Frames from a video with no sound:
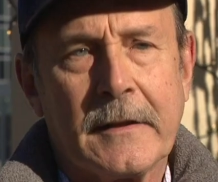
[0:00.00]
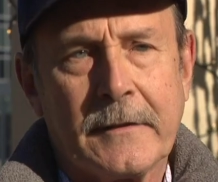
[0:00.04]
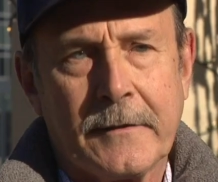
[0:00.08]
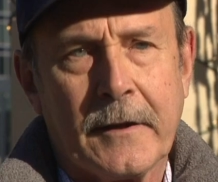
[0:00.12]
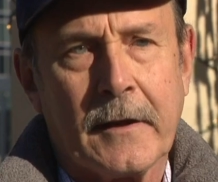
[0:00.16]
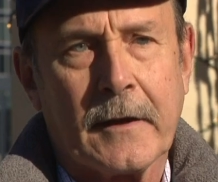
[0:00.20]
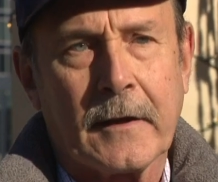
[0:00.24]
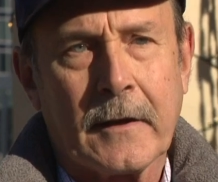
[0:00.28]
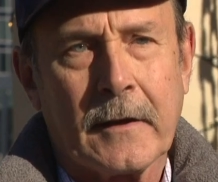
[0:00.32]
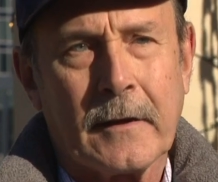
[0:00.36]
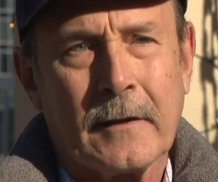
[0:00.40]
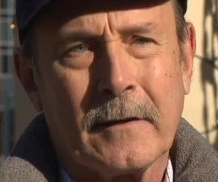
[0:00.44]

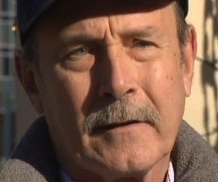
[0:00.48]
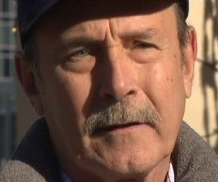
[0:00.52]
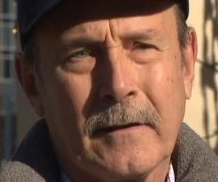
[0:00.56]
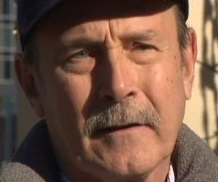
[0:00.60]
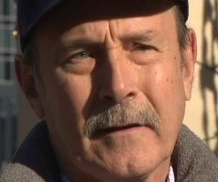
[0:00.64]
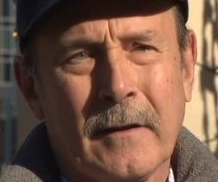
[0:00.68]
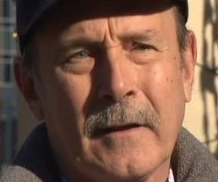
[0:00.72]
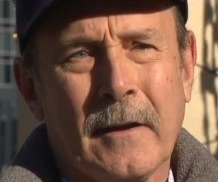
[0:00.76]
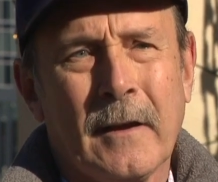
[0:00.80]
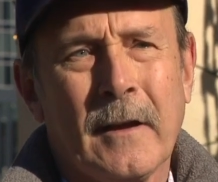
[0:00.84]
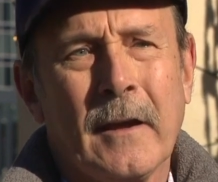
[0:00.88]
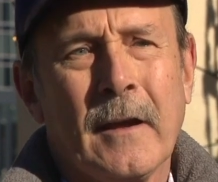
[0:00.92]
ticket
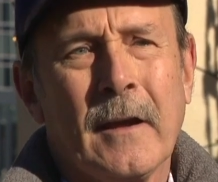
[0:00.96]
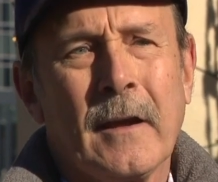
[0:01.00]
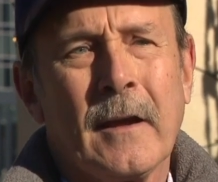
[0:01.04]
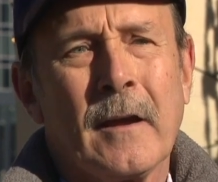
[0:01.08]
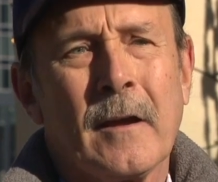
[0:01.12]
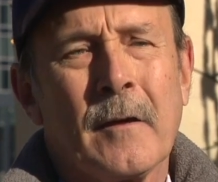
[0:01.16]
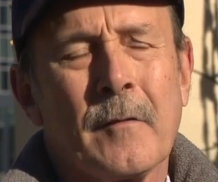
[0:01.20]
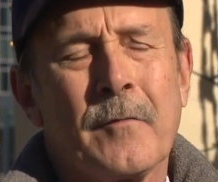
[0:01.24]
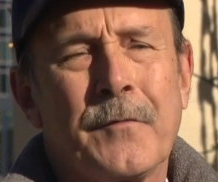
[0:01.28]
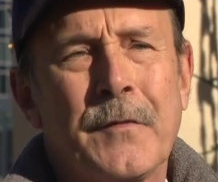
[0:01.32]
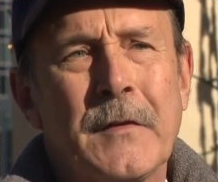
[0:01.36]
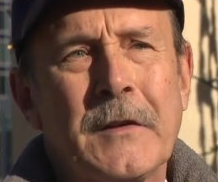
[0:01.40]

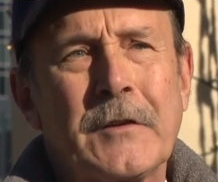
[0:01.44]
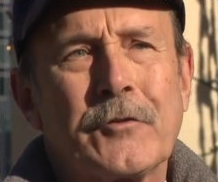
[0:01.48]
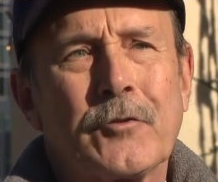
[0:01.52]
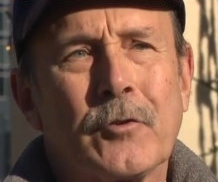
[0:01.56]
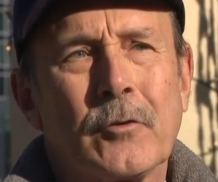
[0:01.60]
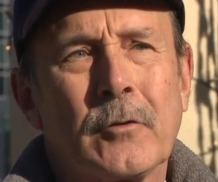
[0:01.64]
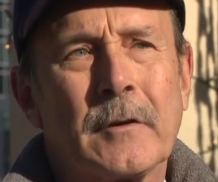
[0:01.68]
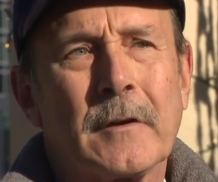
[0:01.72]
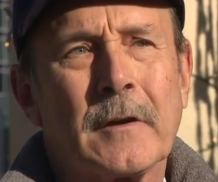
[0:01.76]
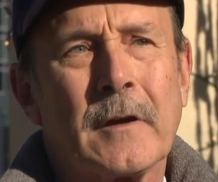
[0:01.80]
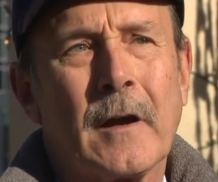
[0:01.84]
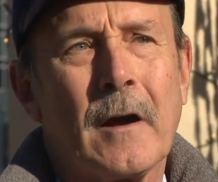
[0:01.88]

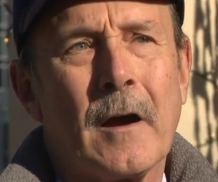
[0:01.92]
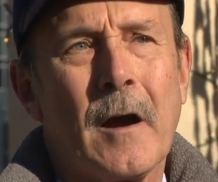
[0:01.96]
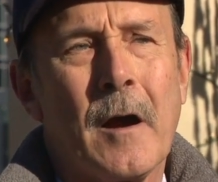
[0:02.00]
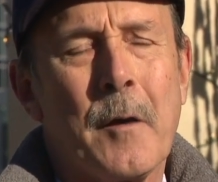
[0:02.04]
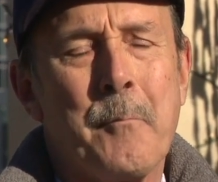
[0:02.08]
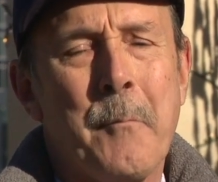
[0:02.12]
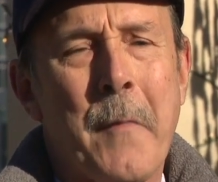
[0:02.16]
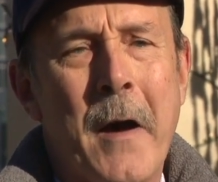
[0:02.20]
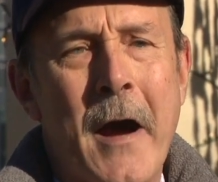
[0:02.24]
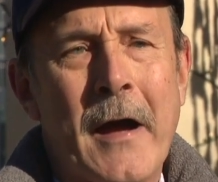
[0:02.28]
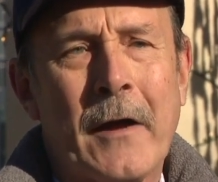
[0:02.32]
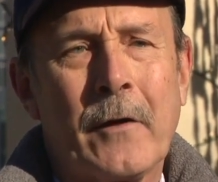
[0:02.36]
featuring a
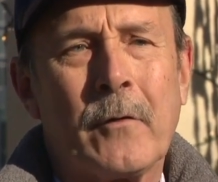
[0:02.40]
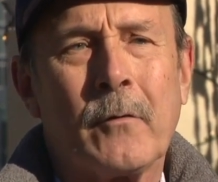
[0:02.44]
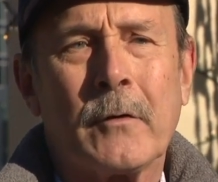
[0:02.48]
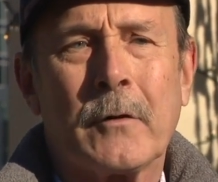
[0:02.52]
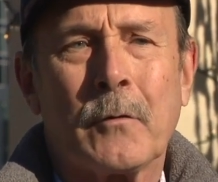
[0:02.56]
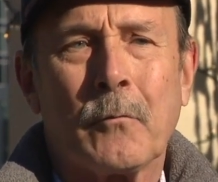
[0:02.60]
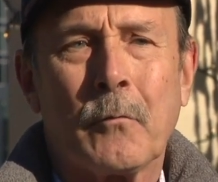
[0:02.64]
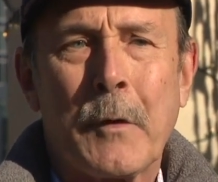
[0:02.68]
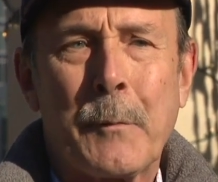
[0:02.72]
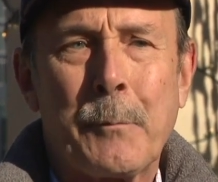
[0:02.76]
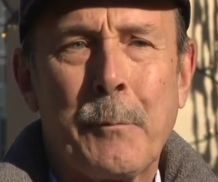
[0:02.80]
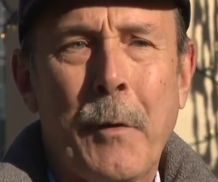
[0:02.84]

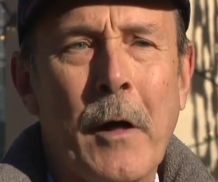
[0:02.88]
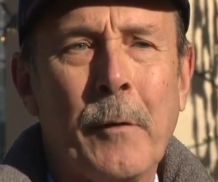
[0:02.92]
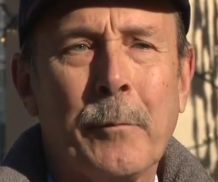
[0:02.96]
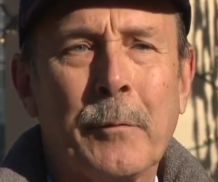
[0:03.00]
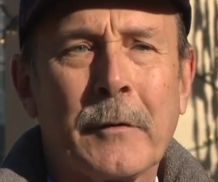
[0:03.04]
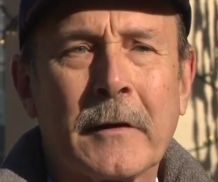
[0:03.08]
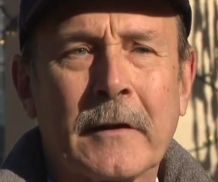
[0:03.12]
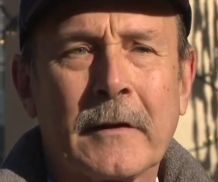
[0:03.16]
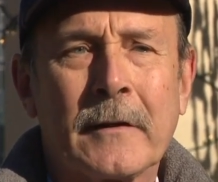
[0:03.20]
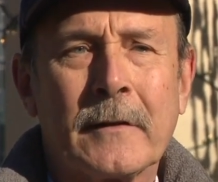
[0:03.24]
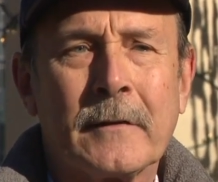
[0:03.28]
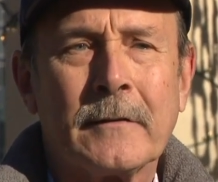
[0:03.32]
moderate
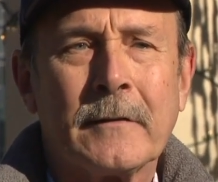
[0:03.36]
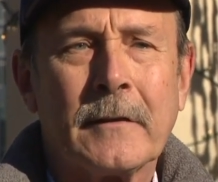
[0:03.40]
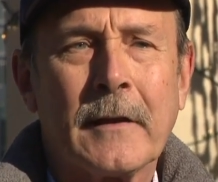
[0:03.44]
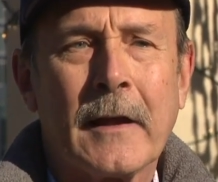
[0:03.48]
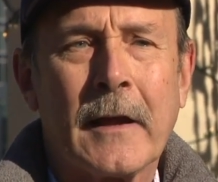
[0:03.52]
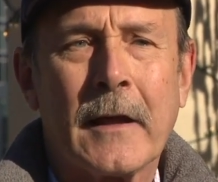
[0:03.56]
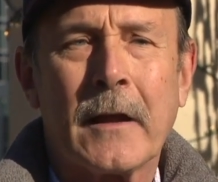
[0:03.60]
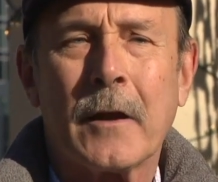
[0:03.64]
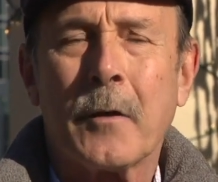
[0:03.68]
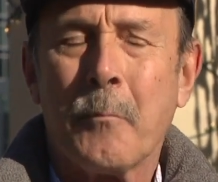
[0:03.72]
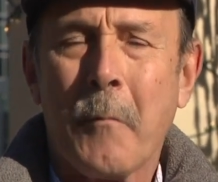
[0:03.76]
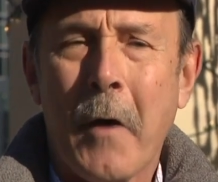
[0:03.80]
Republican
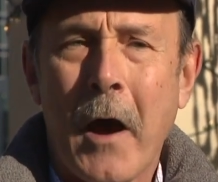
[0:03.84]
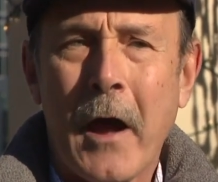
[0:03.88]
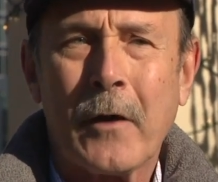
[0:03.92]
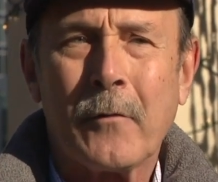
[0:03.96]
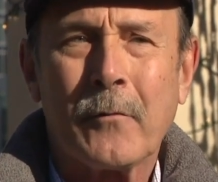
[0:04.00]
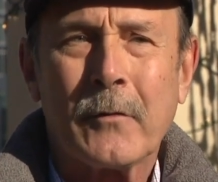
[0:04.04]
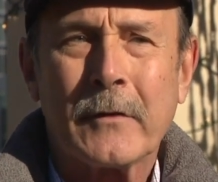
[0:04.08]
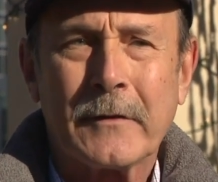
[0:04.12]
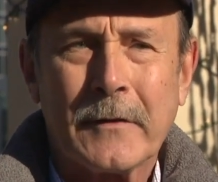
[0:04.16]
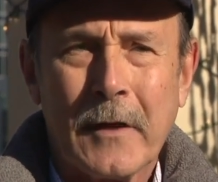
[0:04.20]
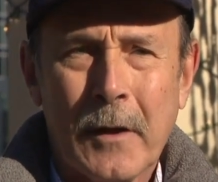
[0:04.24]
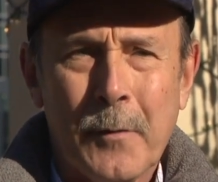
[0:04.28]
and a
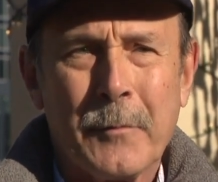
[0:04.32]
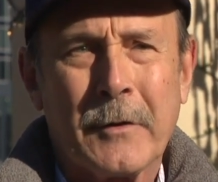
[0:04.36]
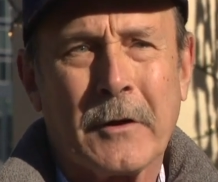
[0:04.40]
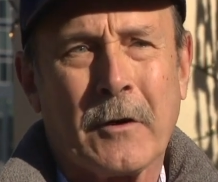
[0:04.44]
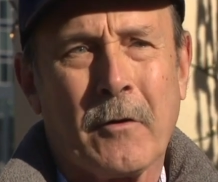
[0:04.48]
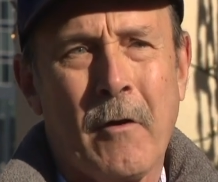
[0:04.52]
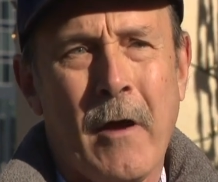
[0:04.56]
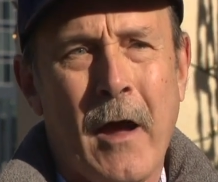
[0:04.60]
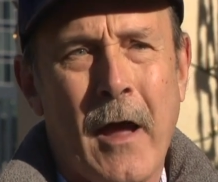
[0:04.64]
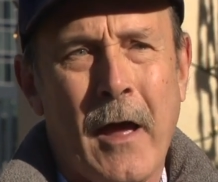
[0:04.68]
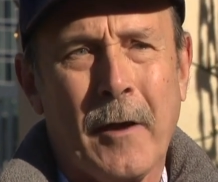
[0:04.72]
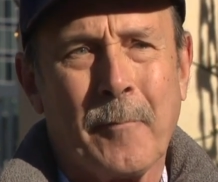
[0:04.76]
moderate
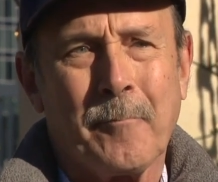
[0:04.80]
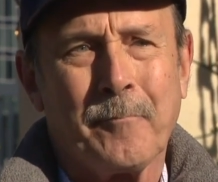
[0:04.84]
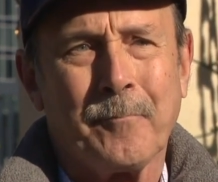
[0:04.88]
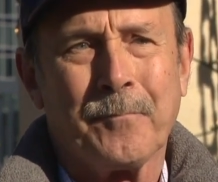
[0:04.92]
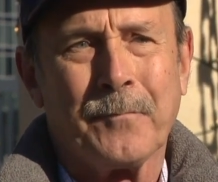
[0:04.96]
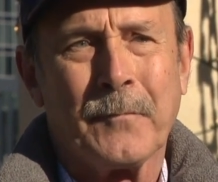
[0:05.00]
Democrat.